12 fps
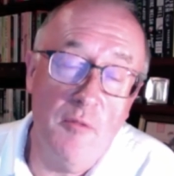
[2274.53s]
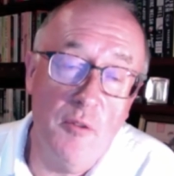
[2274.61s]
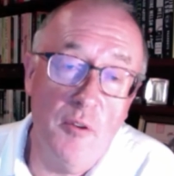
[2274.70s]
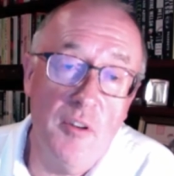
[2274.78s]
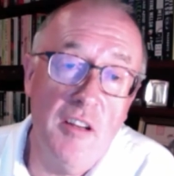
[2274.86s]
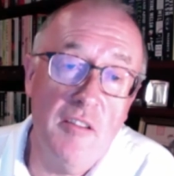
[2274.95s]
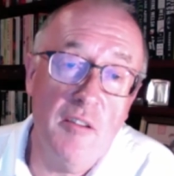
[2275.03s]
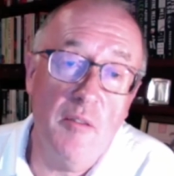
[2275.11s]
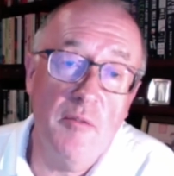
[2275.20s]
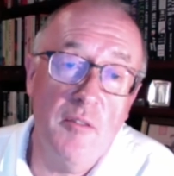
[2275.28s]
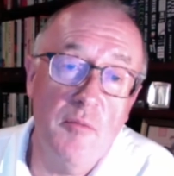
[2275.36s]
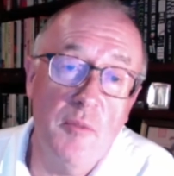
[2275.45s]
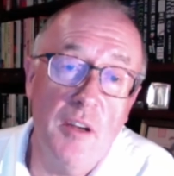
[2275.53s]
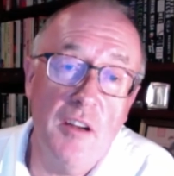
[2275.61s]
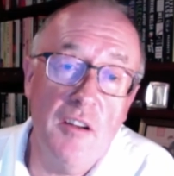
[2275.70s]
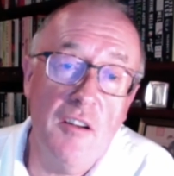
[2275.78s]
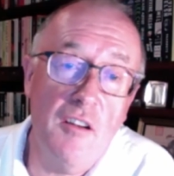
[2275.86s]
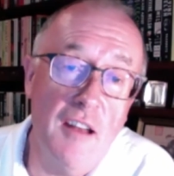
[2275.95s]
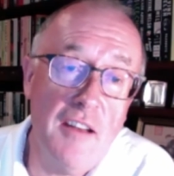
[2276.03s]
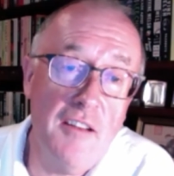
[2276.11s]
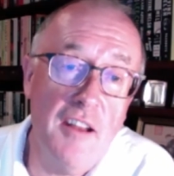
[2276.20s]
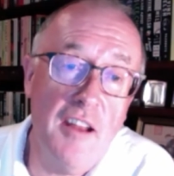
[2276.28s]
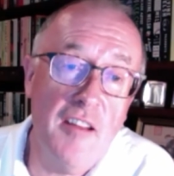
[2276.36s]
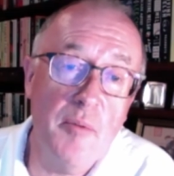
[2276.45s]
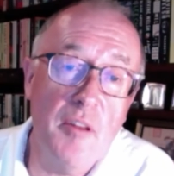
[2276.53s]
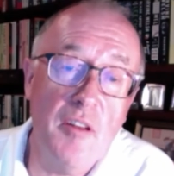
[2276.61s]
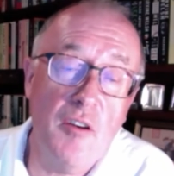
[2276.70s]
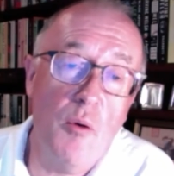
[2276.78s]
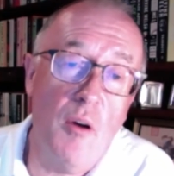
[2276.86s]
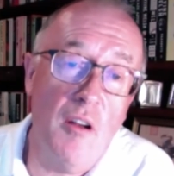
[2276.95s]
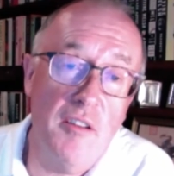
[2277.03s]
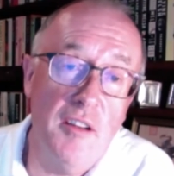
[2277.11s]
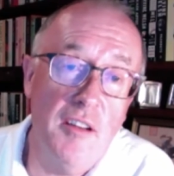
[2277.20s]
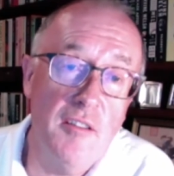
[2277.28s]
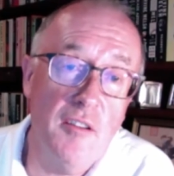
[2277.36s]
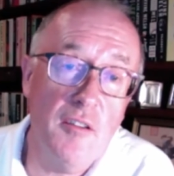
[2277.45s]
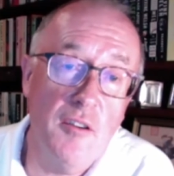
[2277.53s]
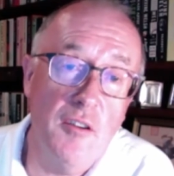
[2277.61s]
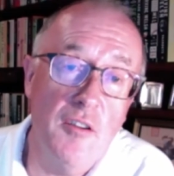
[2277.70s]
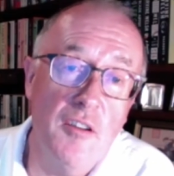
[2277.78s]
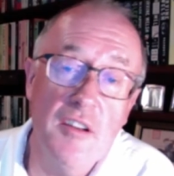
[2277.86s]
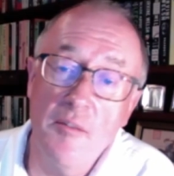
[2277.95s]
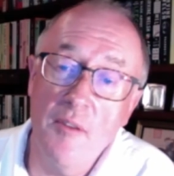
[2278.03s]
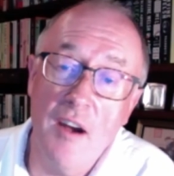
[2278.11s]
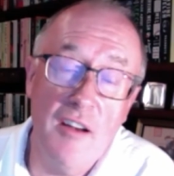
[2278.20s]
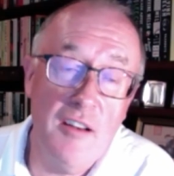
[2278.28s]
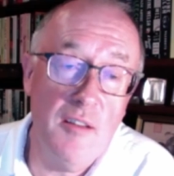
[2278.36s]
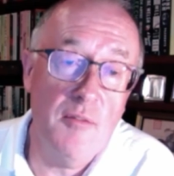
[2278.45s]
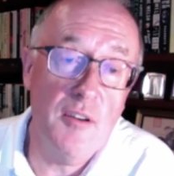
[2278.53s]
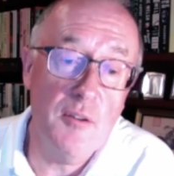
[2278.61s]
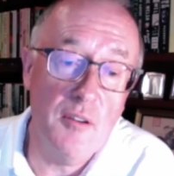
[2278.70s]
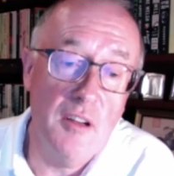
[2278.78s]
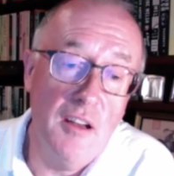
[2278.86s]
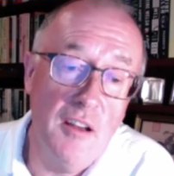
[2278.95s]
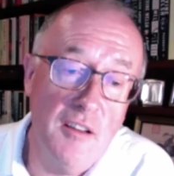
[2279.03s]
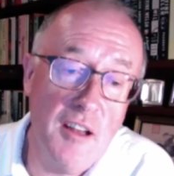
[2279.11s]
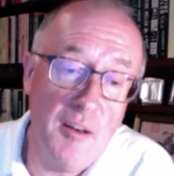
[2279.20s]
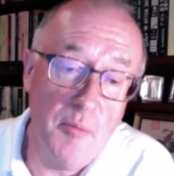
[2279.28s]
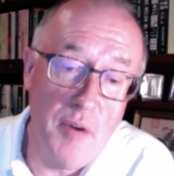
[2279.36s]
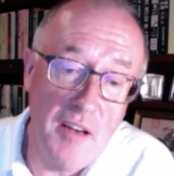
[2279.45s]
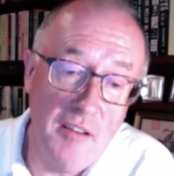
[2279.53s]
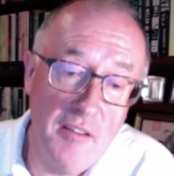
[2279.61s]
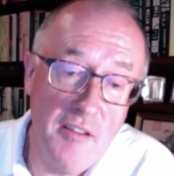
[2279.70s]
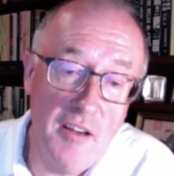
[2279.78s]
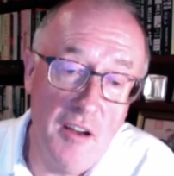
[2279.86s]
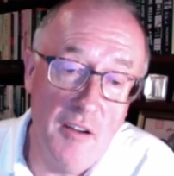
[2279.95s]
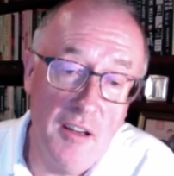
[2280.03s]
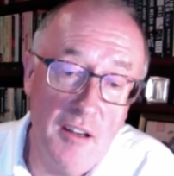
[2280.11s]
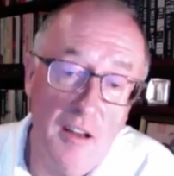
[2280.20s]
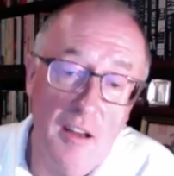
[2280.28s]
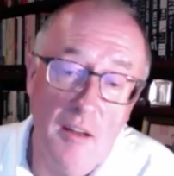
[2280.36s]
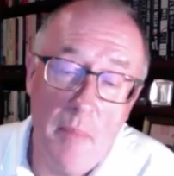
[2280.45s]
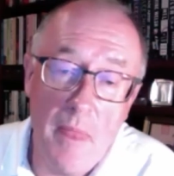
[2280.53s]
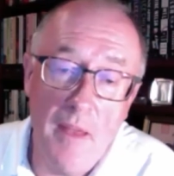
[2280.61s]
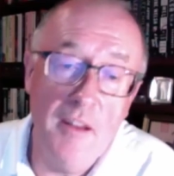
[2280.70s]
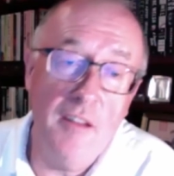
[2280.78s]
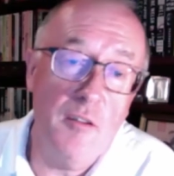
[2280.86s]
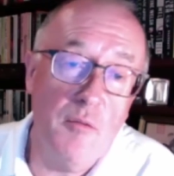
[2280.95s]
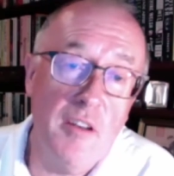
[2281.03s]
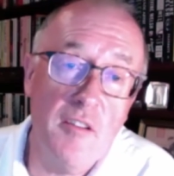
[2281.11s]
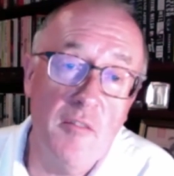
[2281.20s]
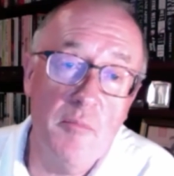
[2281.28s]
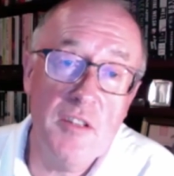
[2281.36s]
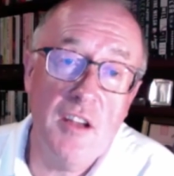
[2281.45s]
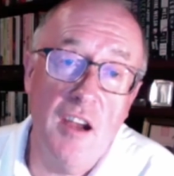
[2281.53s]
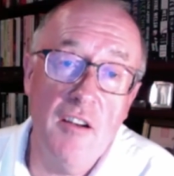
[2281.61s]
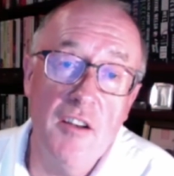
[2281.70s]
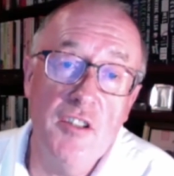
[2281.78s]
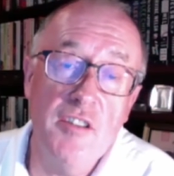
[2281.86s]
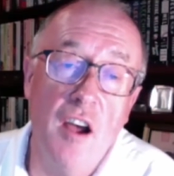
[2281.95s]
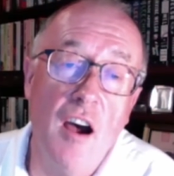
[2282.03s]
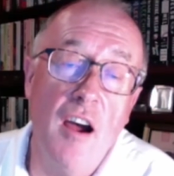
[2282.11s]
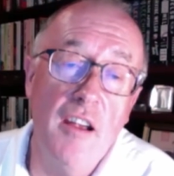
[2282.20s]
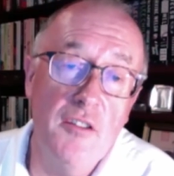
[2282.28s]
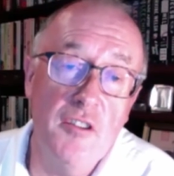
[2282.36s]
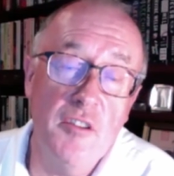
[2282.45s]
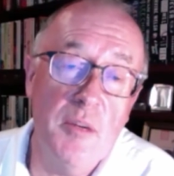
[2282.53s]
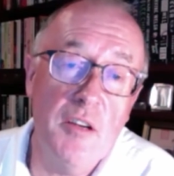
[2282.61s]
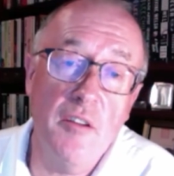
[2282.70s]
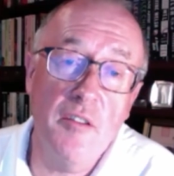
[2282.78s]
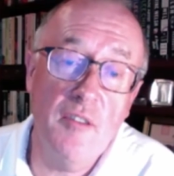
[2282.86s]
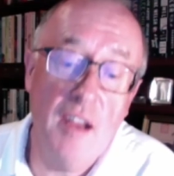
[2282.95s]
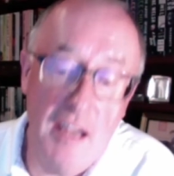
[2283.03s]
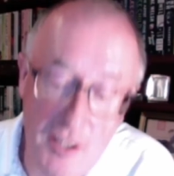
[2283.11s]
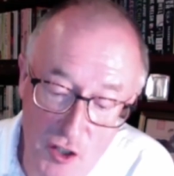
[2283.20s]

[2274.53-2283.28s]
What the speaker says: And then in your 40s, often we can collect eggs, but the quality is not good and it's very difficult to get a pregnancy going. And then the risk of miscarriage is higher just because of age.